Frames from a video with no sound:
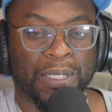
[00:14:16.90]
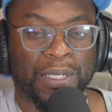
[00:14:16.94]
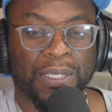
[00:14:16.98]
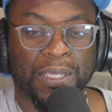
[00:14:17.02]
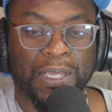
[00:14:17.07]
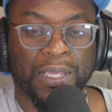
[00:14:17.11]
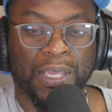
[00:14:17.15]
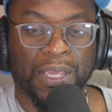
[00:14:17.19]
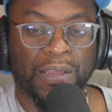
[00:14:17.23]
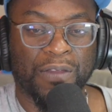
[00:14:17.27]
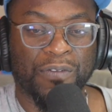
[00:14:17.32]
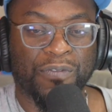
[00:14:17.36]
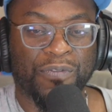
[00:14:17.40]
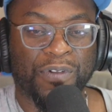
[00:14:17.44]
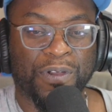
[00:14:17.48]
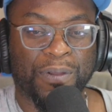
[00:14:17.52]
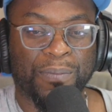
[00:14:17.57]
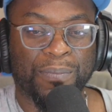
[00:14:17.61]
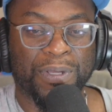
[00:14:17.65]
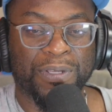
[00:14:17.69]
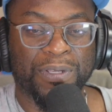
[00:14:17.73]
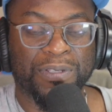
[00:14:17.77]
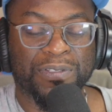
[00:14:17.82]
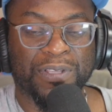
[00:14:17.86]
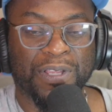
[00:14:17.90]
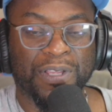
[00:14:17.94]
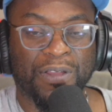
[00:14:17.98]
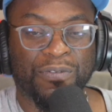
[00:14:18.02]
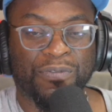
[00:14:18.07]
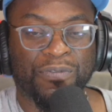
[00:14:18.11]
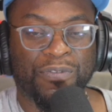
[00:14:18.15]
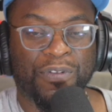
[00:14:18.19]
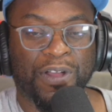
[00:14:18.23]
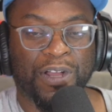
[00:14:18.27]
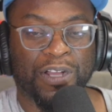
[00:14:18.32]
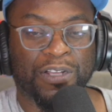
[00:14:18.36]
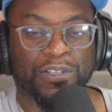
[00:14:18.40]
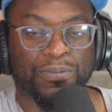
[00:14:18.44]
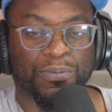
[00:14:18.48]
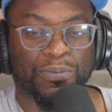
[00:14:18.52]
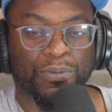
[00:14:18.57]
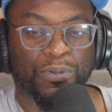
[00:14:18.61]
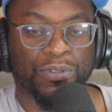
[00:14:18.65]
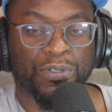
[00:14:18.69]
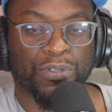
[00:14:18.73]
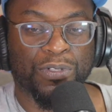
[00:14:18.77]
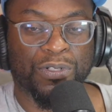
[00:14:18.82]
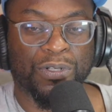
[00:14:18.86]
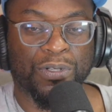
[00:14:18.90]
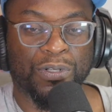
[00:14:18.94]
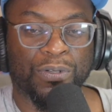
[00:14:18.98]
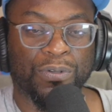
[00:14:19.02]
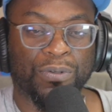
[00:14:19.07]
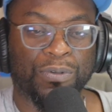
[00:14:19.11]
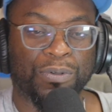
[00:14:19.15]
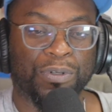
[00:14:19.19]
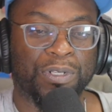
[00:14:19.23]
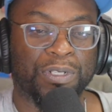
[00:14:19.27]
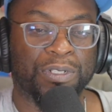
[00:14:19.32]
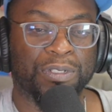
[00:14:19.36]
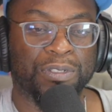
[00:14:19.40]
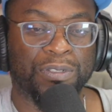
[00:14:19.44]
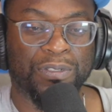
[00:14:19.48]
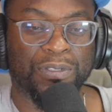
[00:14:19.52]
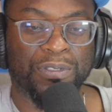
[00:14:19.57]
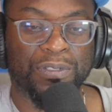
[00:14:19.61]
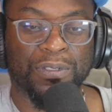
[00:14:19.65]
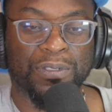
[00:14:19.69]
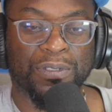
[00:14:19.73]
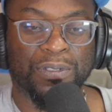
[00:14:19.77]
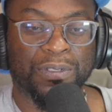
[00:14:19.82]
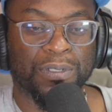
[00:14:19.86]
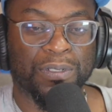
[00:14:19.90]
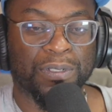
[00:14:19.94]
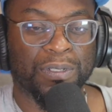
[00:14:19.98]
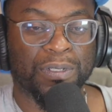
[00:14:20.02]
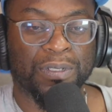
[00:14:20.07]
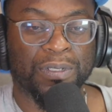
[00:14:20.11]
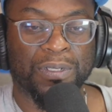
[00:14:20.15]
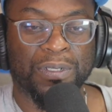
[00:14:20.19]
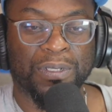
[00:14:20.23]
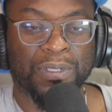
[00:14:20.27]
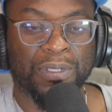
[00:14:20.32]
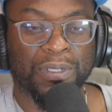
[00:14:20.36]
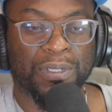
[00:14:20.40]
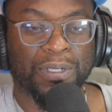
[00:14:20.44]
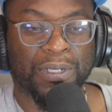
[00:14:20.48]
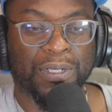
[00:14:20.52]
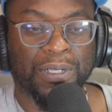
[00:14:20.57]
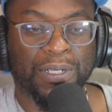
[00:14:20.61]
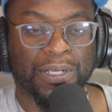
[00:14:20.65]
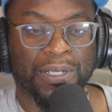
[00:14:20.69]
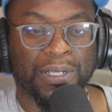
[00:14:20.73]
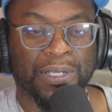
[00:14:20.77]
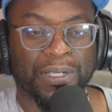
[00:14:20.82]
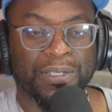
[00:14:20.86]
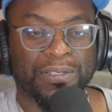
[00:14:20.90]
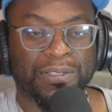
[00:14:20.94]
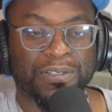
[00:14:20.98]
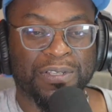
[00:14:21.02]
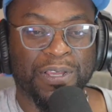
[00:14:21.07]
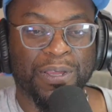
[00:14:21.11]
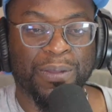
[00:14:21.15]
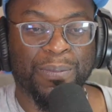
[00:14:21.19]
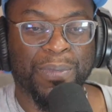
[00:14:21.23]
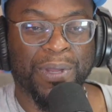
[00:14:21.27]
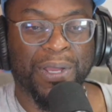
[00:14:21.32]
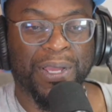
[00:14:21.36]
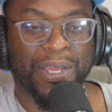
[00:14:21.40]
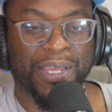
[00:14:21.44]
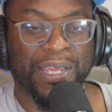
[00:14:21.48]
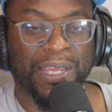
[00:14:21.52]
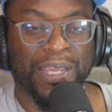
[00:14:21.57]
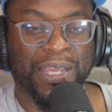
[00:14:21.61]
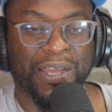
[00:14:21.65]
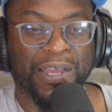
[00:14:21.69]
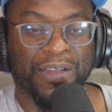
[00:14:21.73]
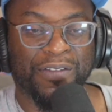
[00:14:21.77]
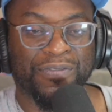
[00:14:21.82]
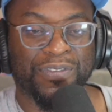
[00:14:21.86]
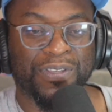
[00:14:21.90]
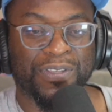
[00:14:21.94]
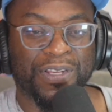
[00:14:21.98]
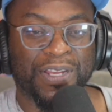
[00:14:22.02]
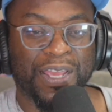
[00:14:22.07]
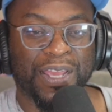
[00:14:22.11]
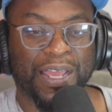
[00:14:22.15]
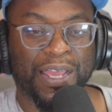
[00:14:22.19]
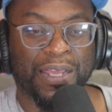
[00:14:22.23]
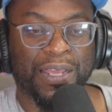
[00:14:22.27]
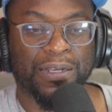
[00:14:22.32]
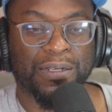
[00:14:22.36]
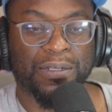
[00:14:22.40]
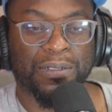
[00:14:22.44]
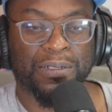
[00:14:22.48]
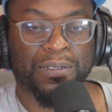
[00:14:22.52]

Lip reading: Yeah, if I missed that Foxborough show, it's MIA after that.